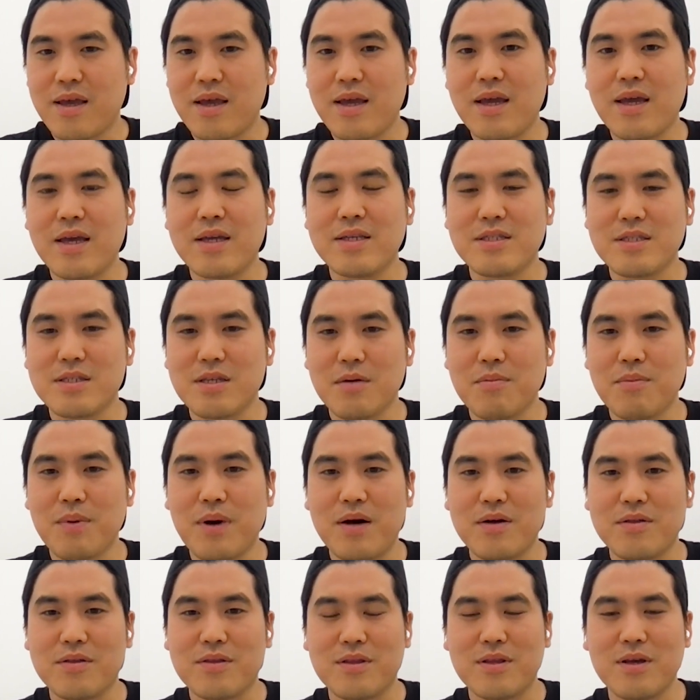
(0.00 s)
it's
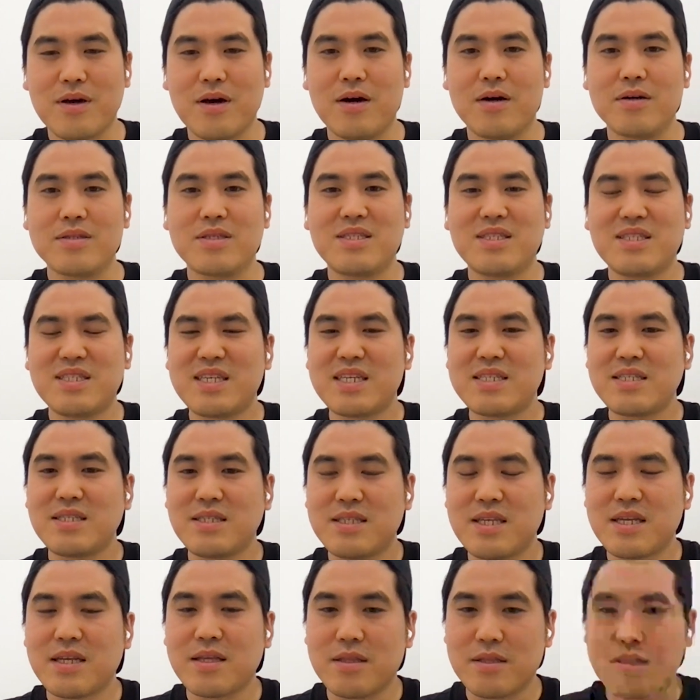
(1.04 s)
about the
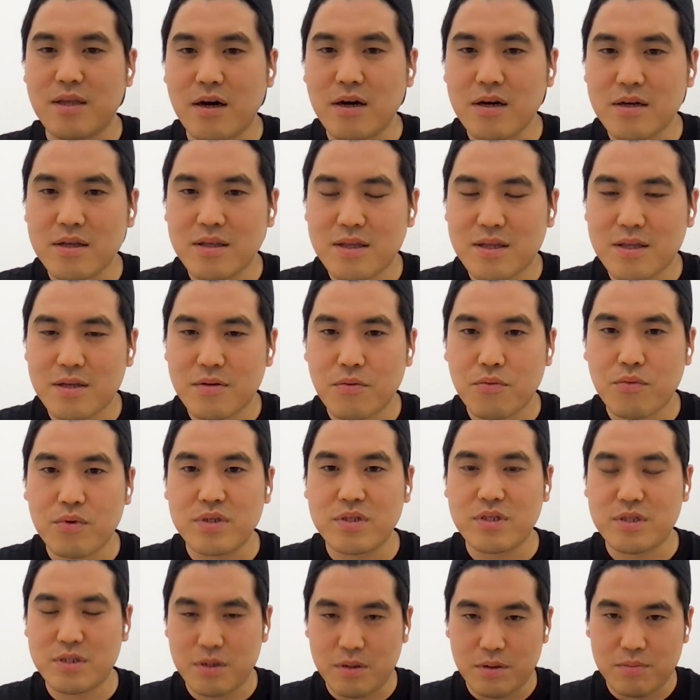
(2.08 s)
cystic duct,
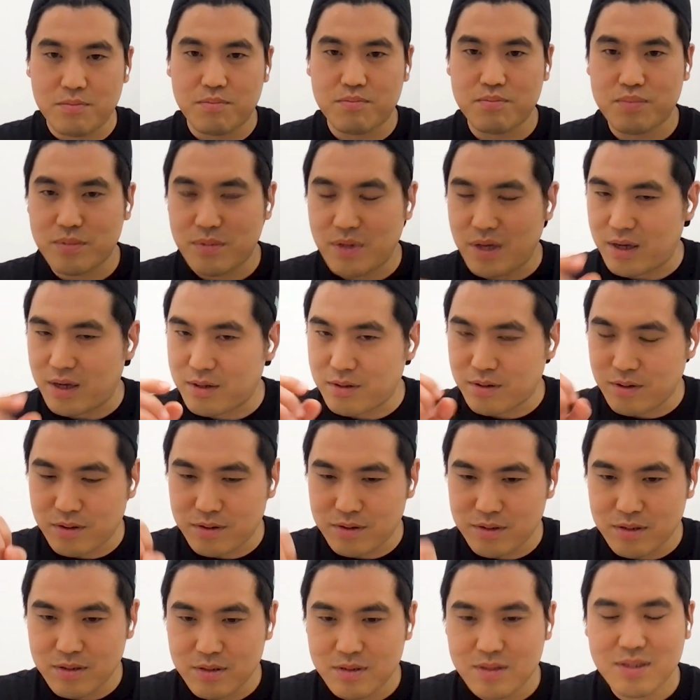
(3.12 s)
which uh, like uh,
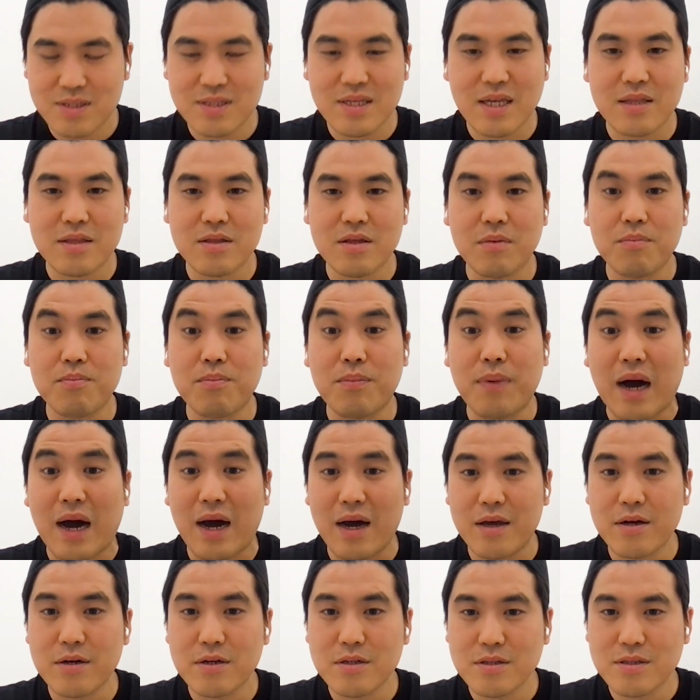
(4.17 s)
send the
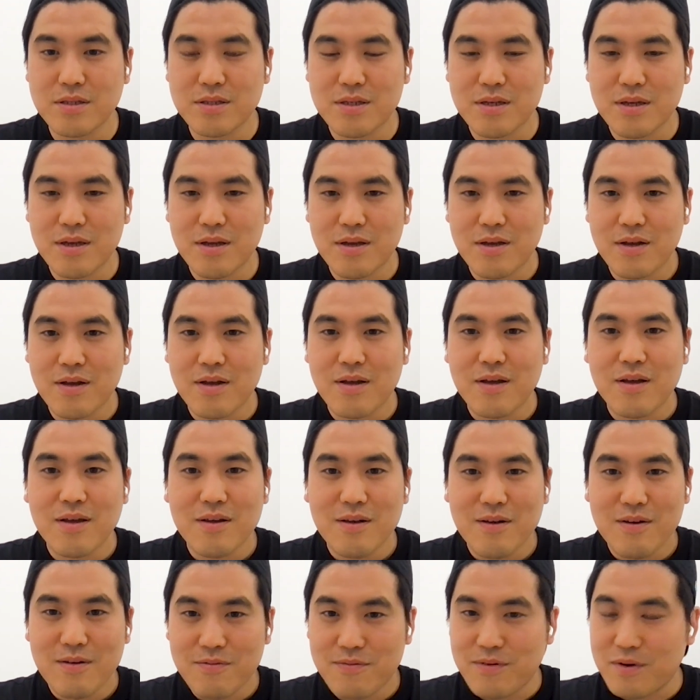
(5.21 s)
biles
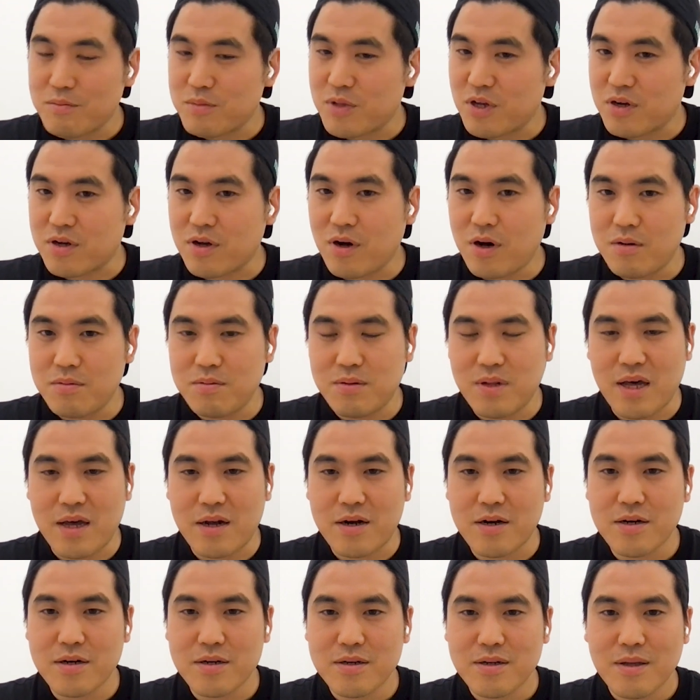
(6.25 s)
from the
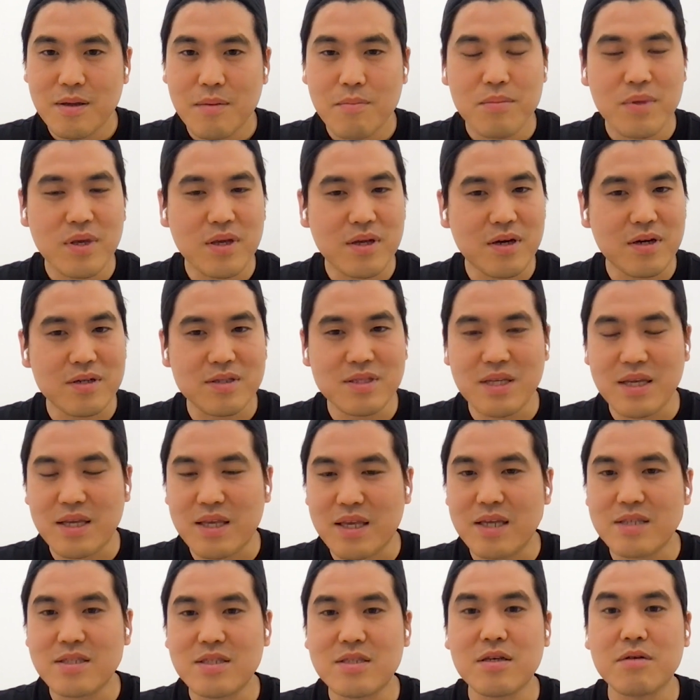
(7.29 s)
gallbladder because it
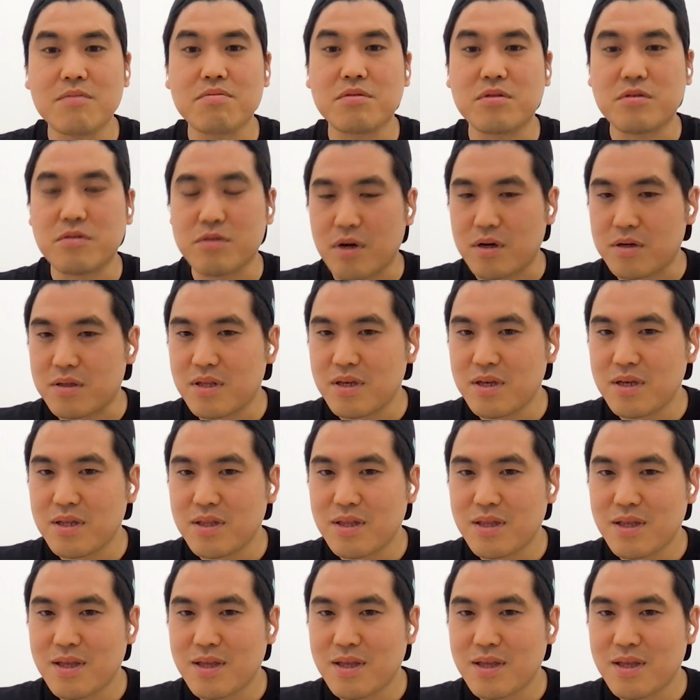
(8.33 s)
gets obstructed.